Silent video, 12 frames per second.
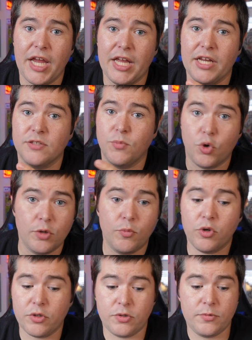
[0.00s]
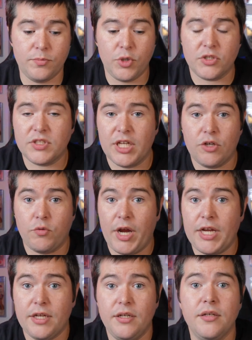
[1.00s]
And as more and more books get
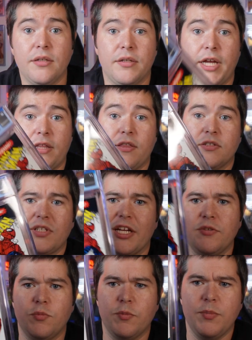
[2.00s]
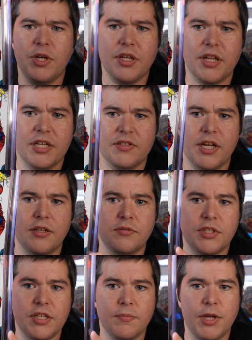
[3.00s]
graded like this, I realized I
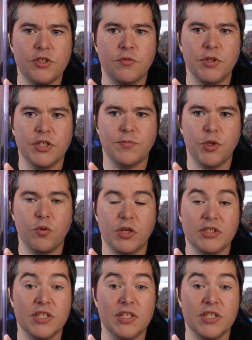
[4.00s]
didn't mention what this book was.